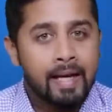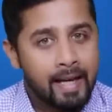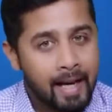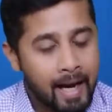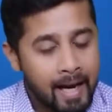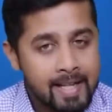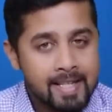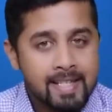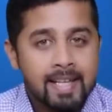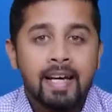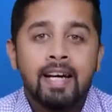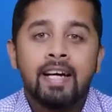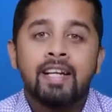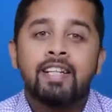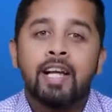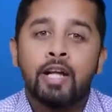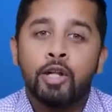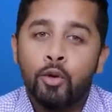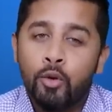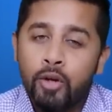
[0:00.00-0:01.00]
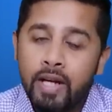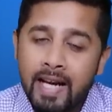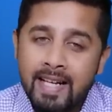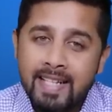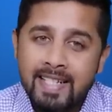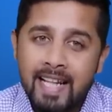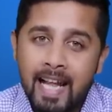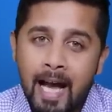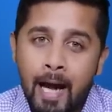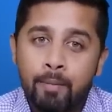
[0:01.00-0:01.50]
Hence, the new
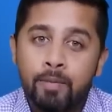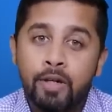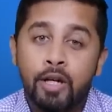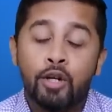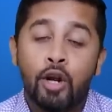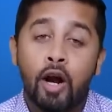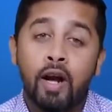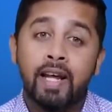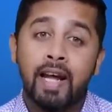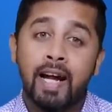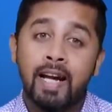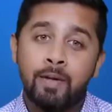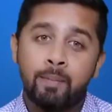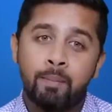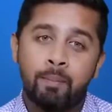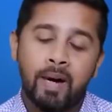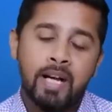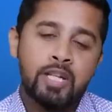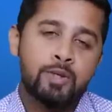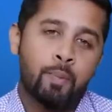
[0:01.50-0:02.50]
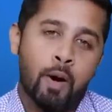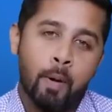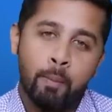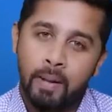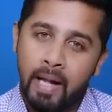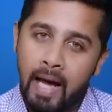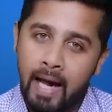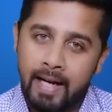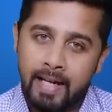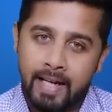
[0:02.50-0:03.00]
tax slab did not get much
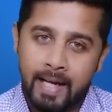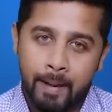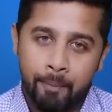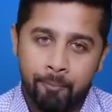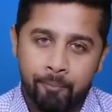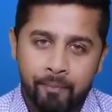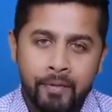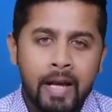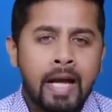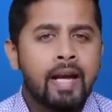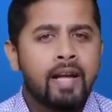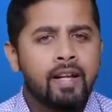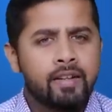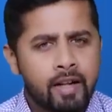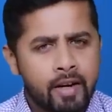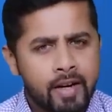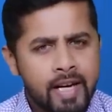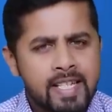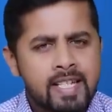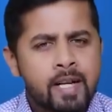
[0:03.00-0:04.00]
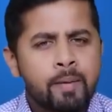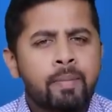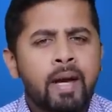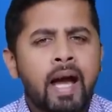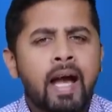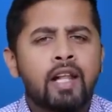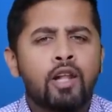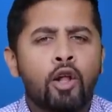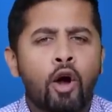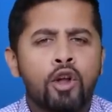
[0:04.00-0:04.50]
popularity. The reason
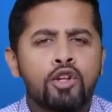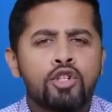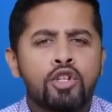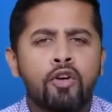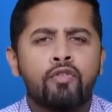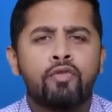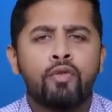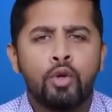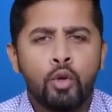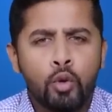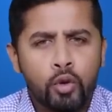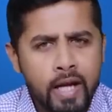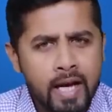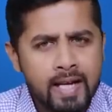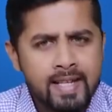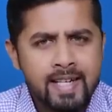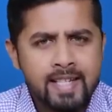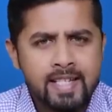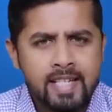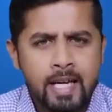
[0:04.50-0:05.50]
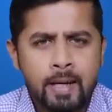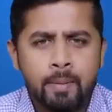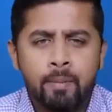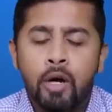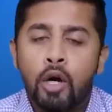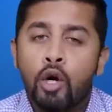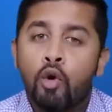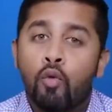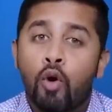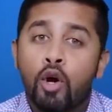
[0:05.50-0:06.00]
behind launch of new tax regime
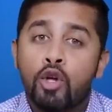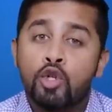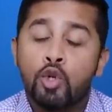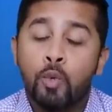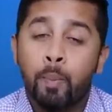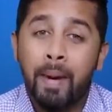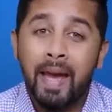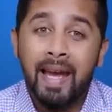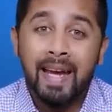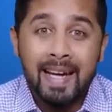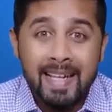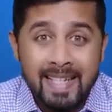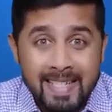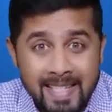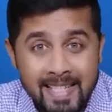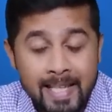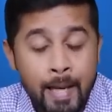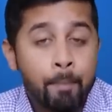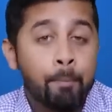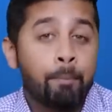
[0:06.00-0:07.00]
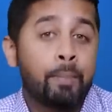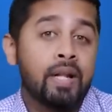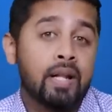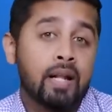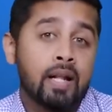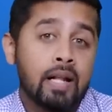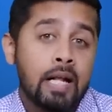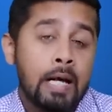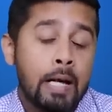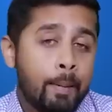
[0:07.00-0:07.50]
was to make it
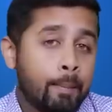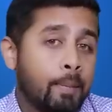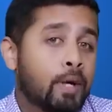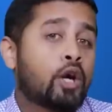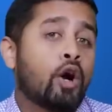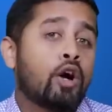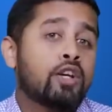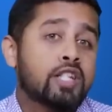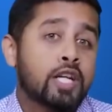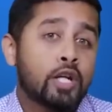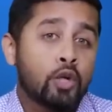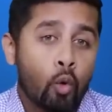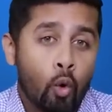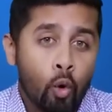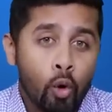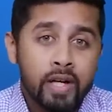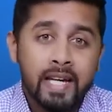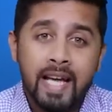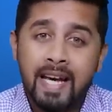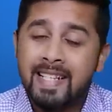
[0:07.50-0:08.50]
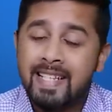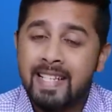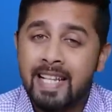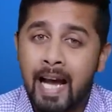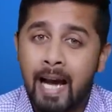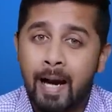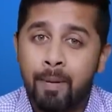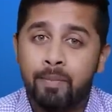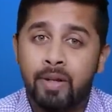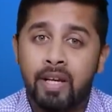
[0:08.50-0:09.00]
simple, because in old tax
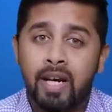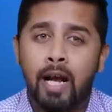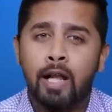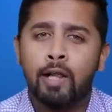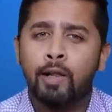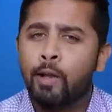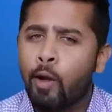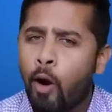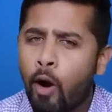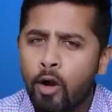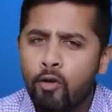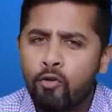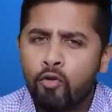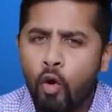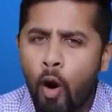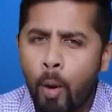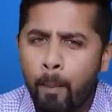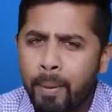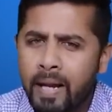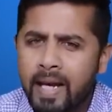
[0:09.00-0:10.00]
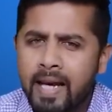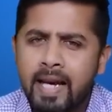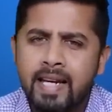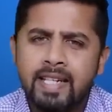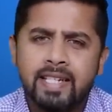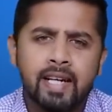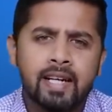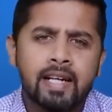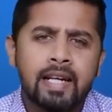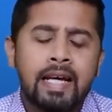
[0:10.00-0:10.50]
slab, there are a lot of
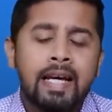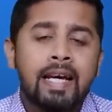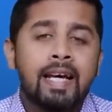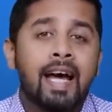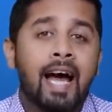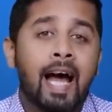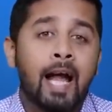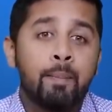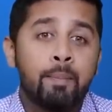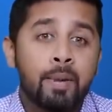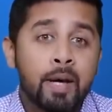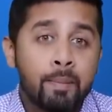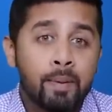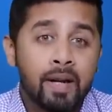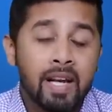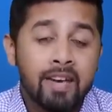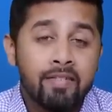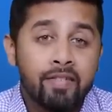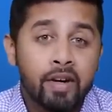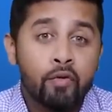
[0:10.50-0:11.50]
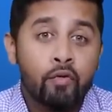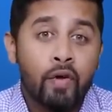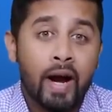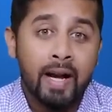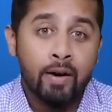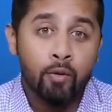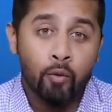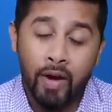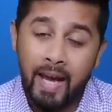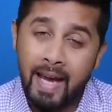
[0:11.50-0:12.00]
complication and people even
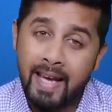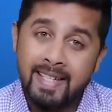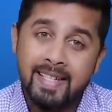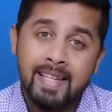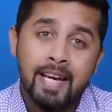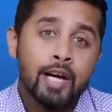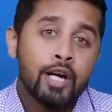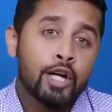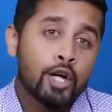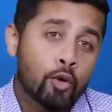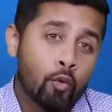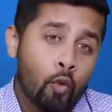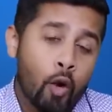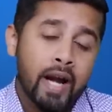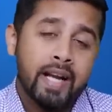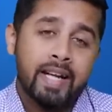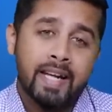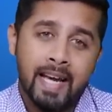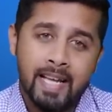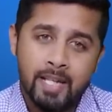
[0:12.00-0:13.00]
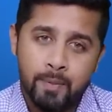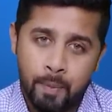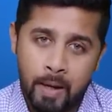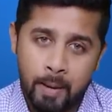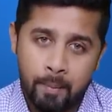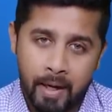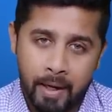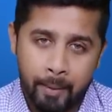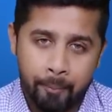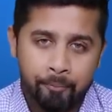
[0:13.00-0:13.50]
find ways to avoid tax
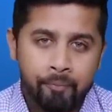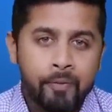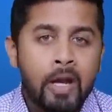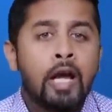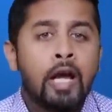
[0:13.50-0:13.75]
payment.